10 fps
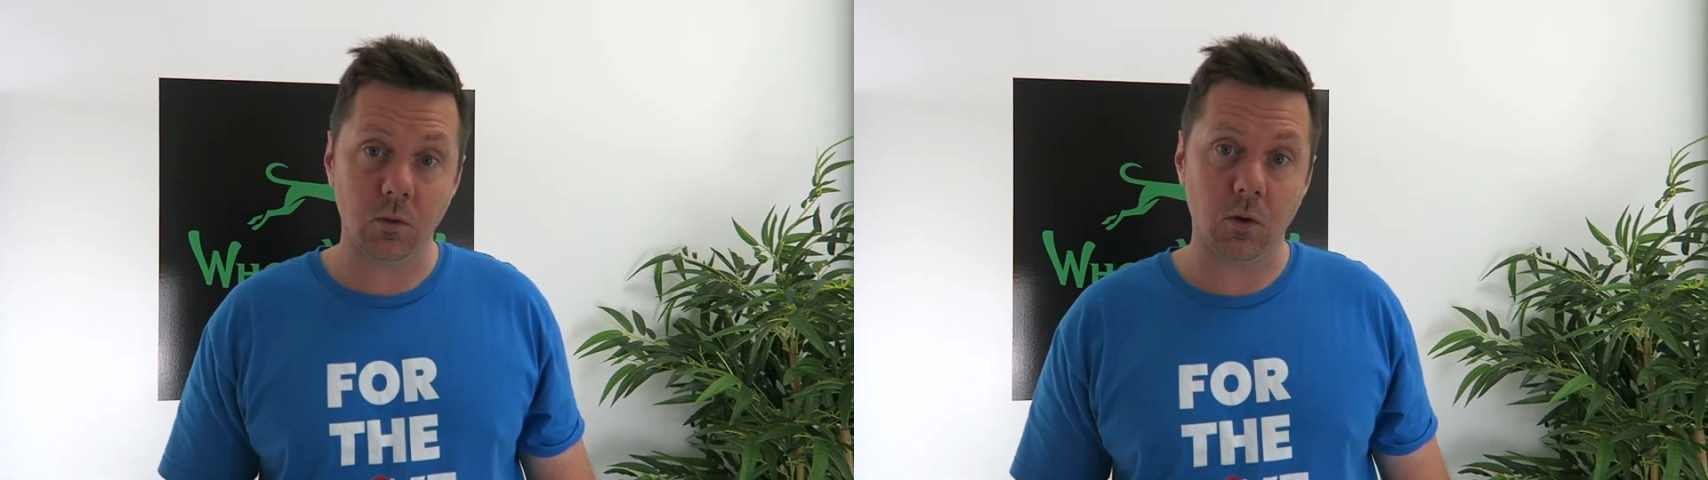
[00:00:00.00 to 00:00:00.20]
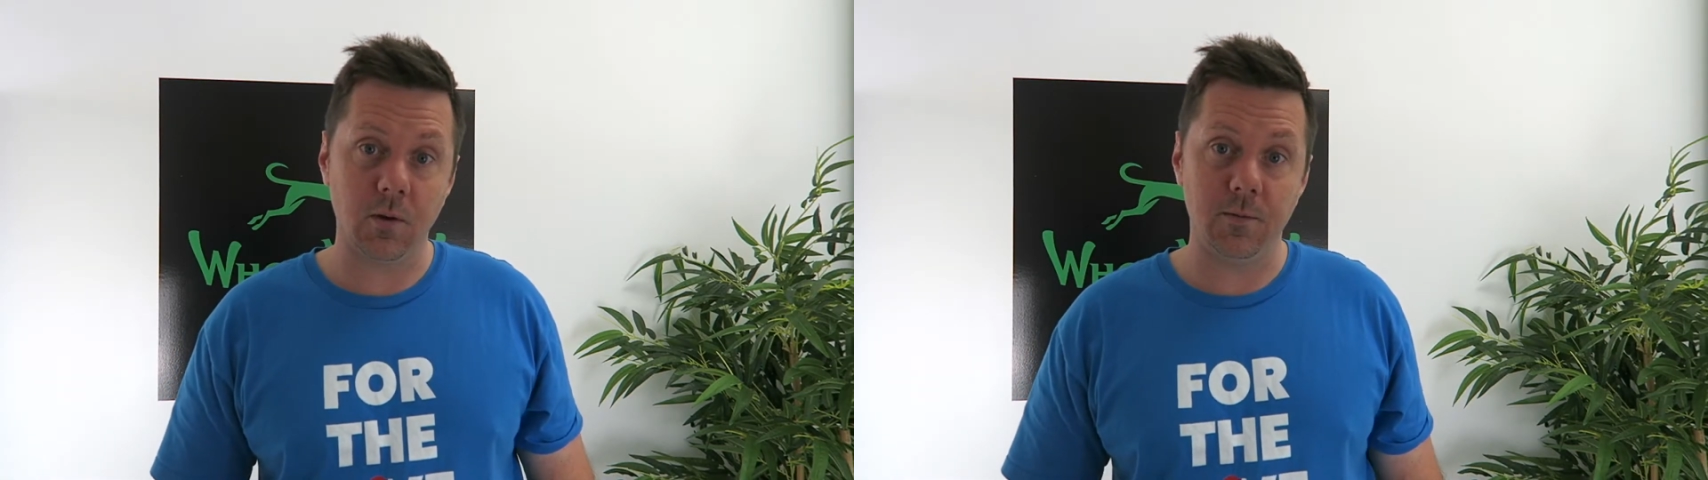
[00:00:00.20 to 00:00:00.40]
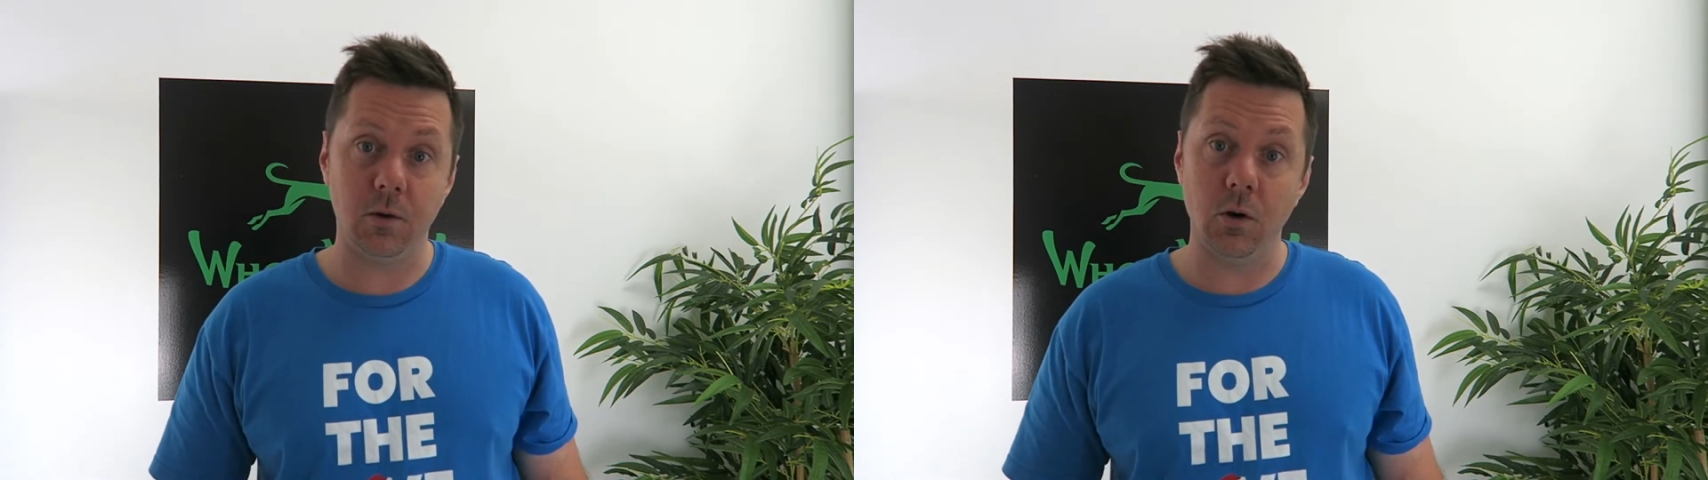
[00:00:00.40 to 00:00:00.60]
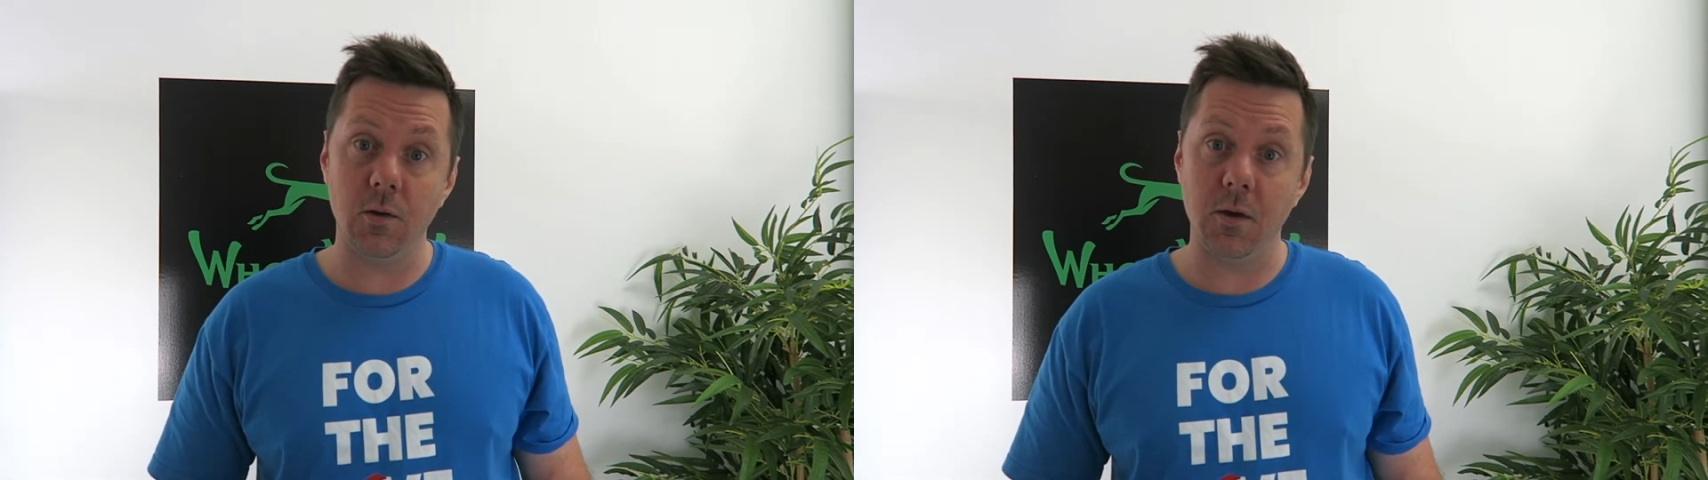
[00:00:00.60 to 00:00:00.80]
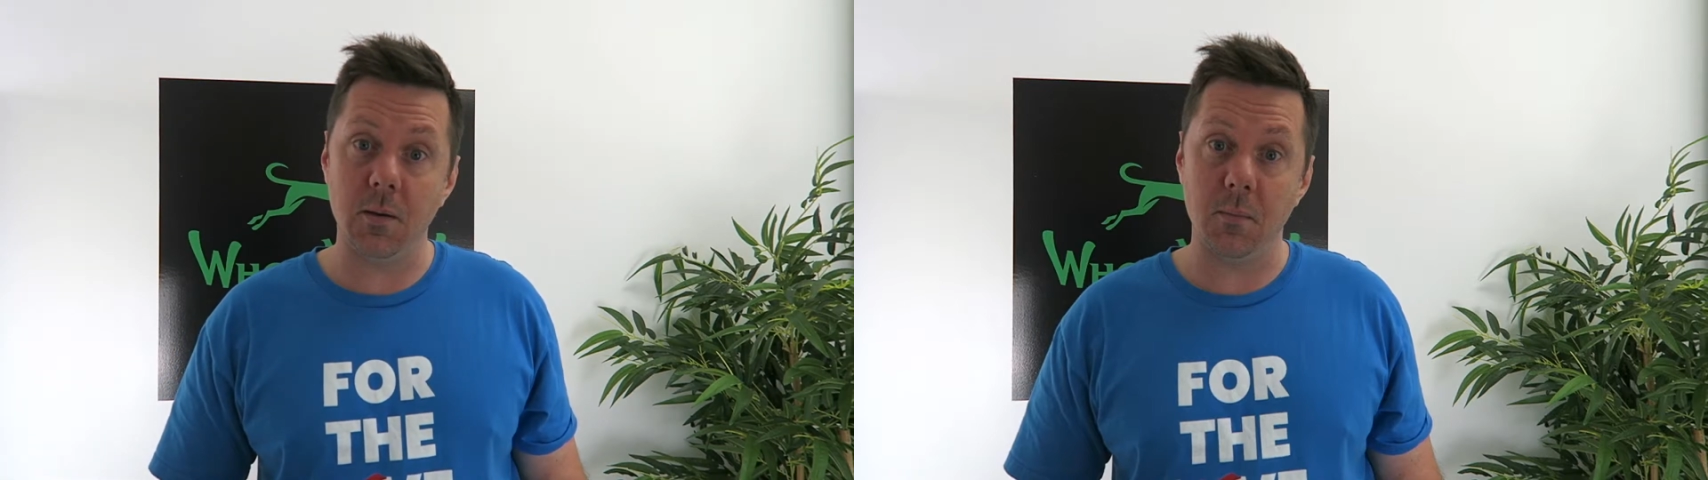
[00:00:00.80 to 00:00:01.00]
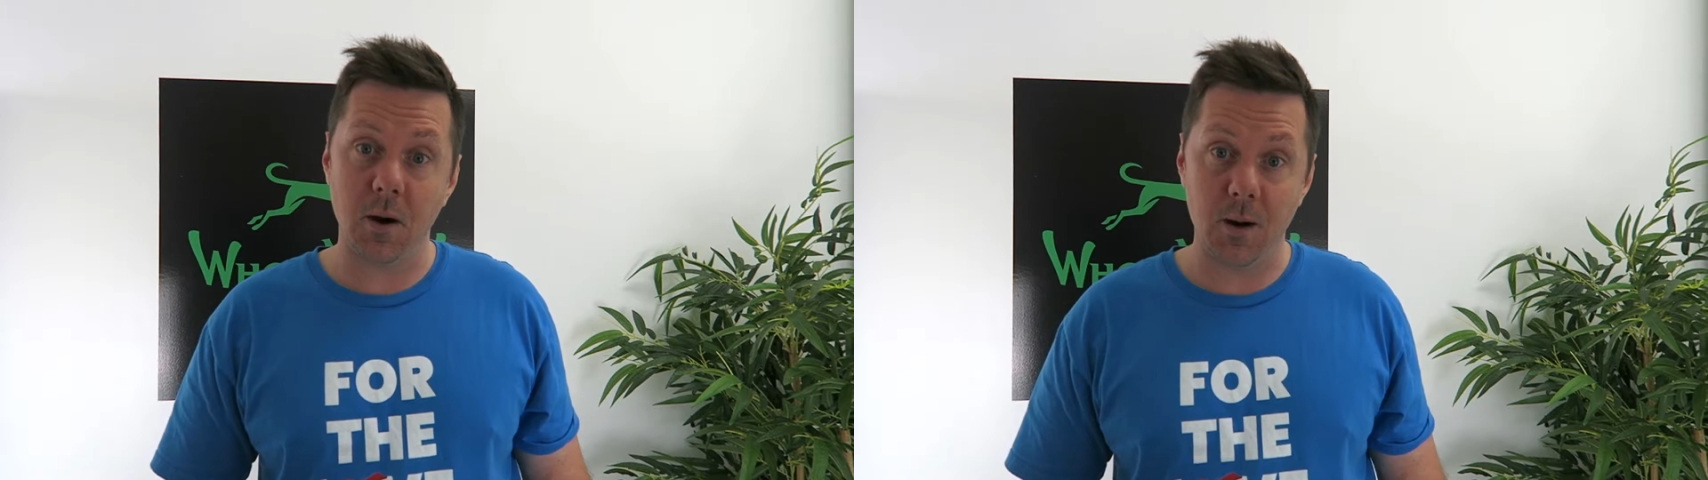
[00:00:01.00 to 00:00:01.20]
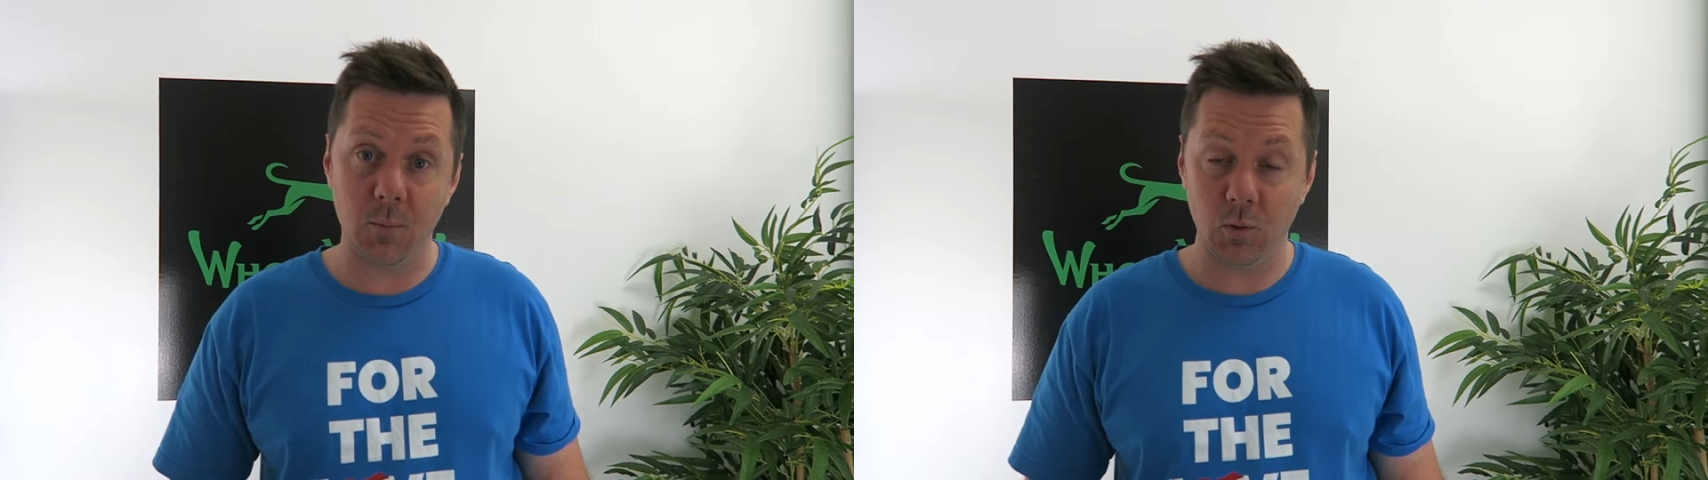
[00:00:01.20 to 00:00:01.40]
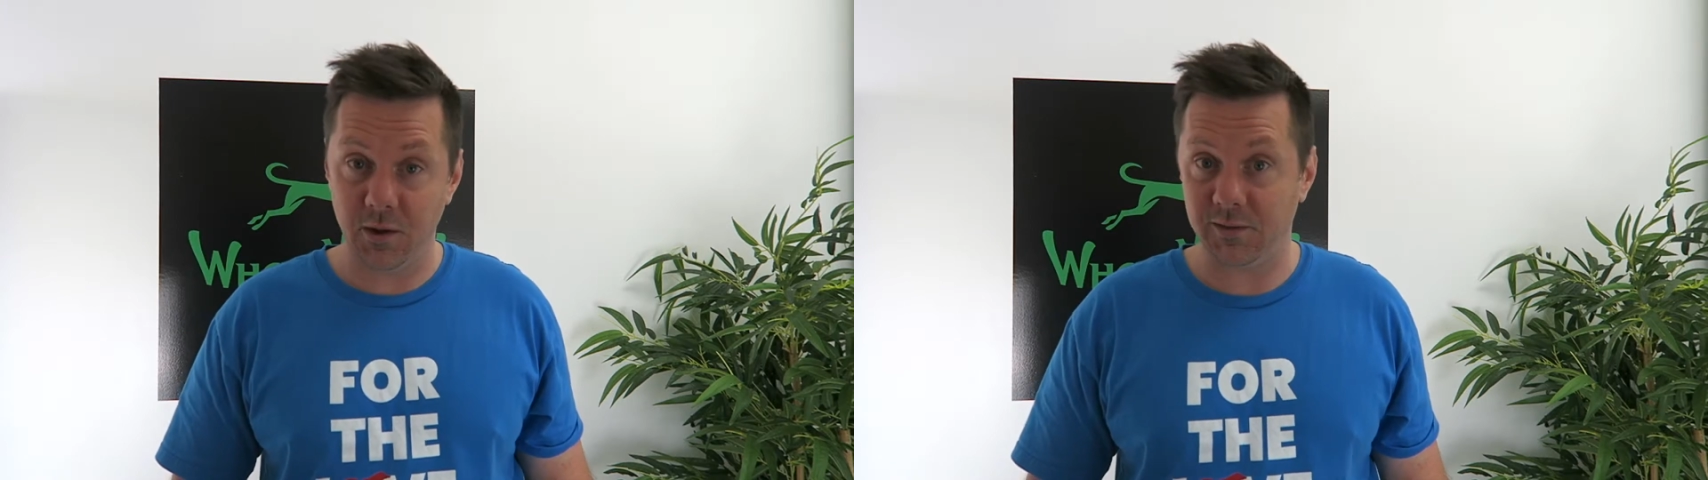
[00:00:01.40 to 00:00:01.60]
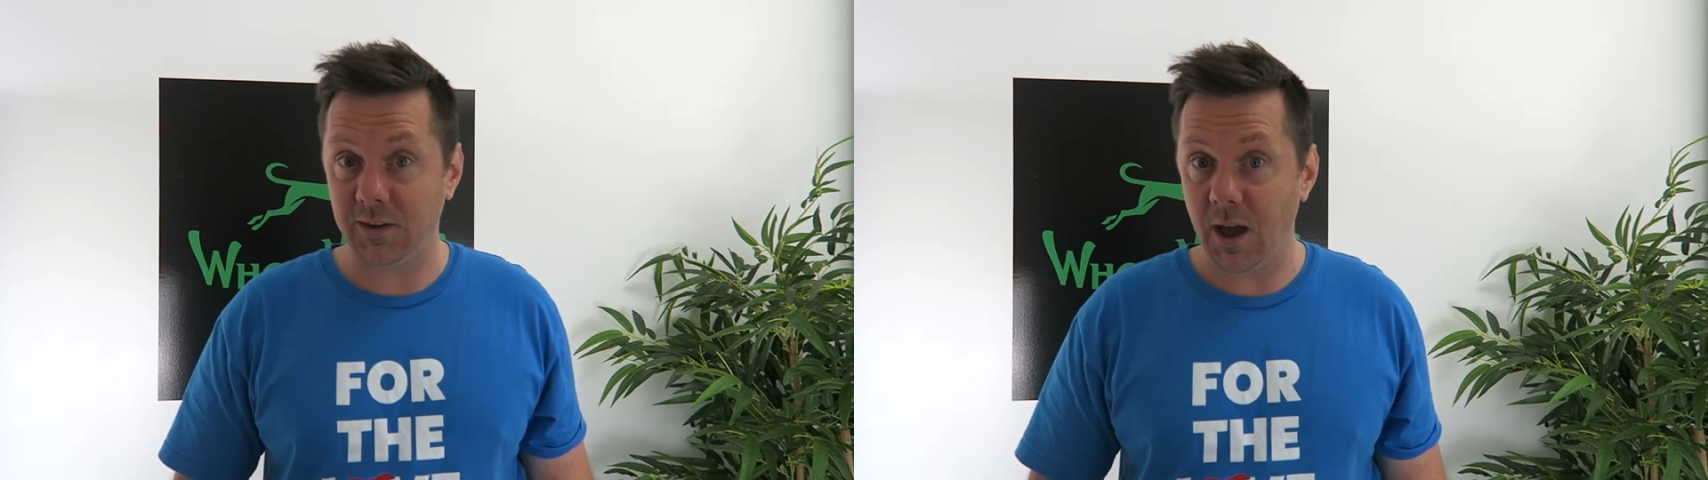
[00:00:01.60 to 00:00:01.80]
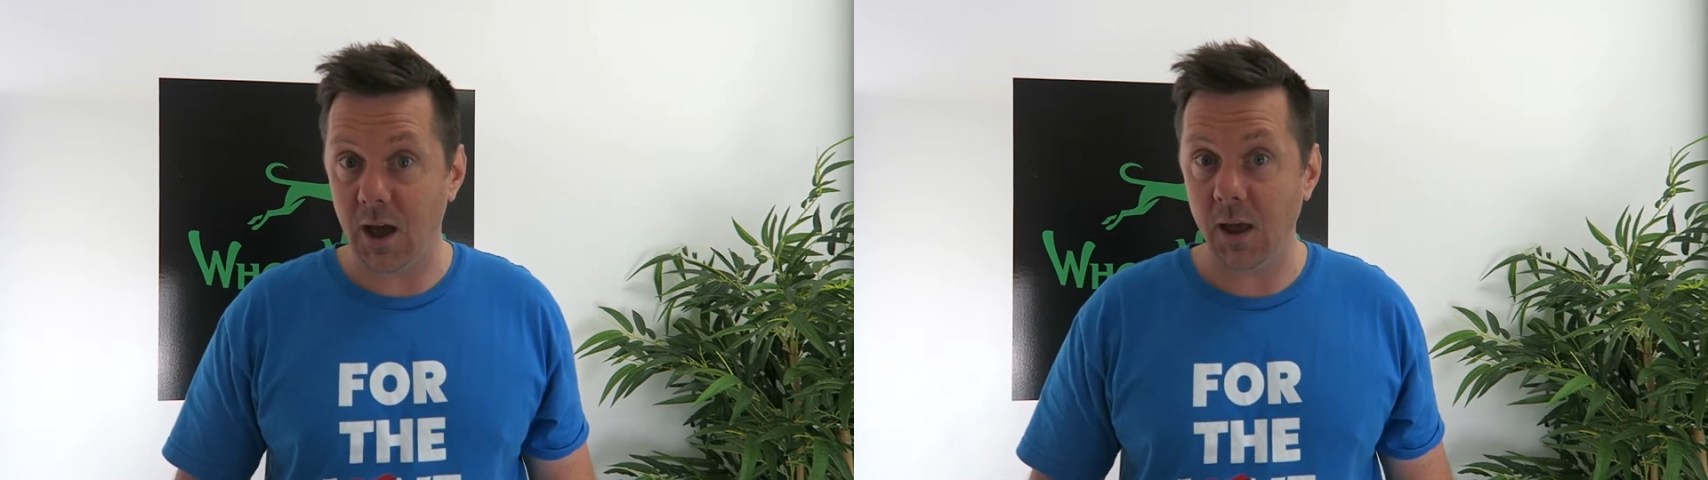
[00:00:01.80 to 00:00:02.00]
So if you know their mum or their
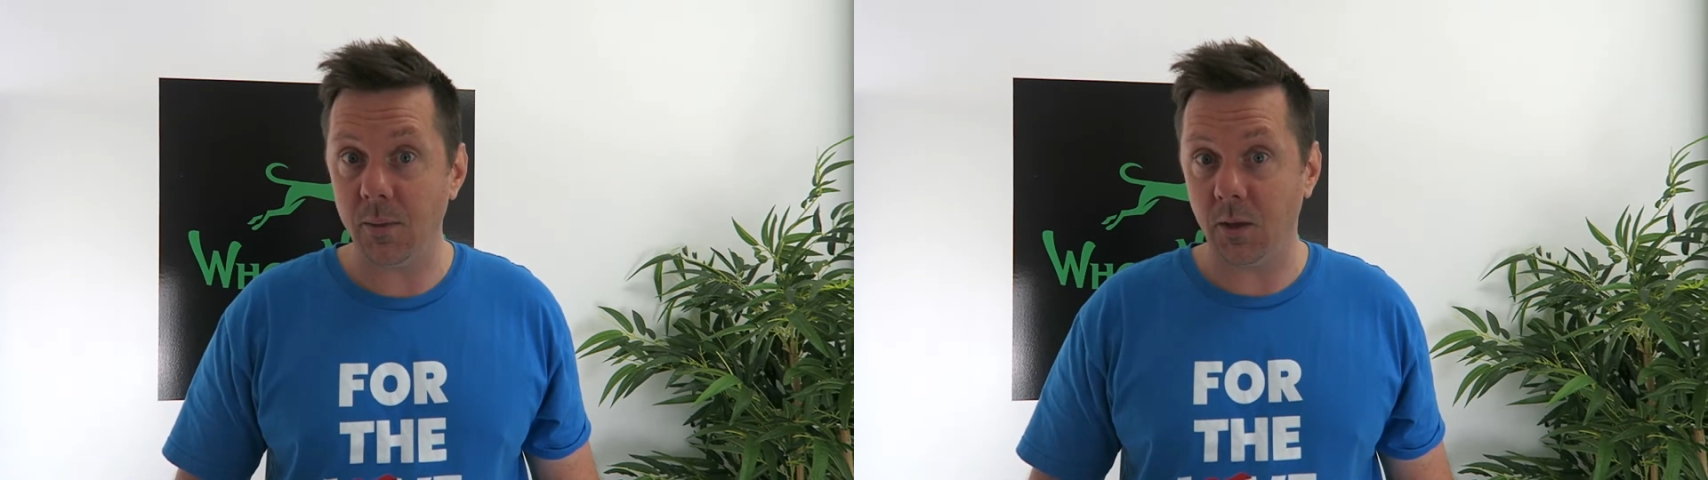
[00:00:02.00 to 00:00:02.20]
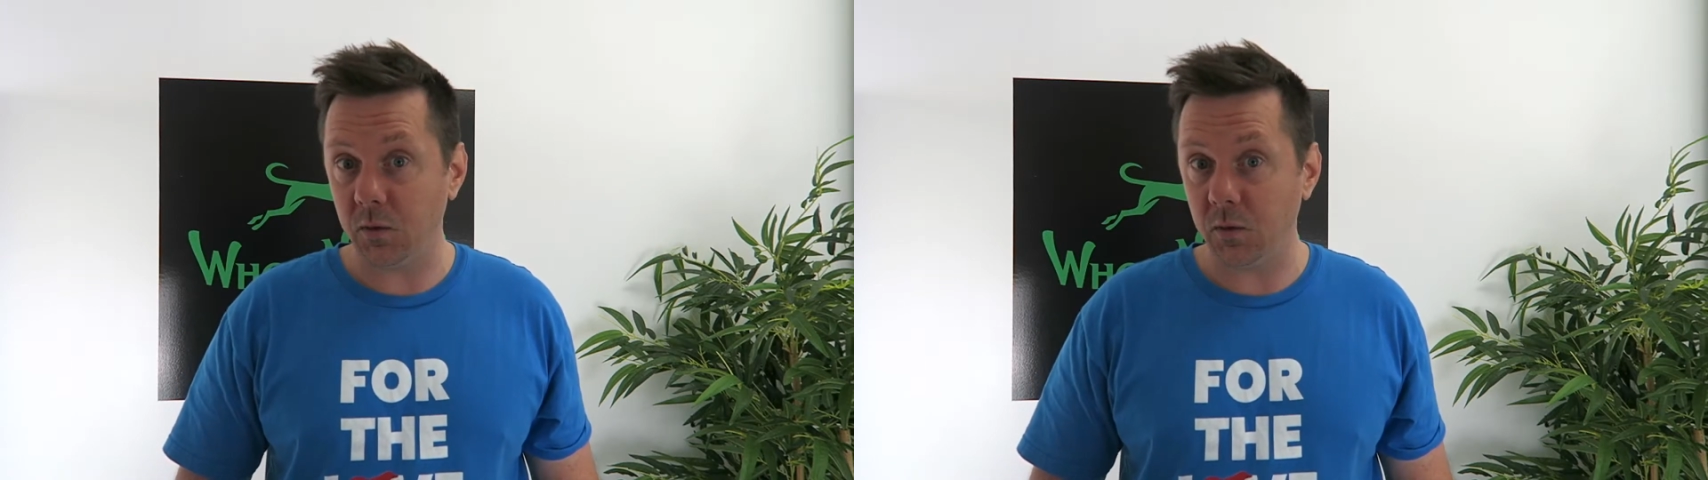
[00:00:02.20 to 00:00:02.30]
dad,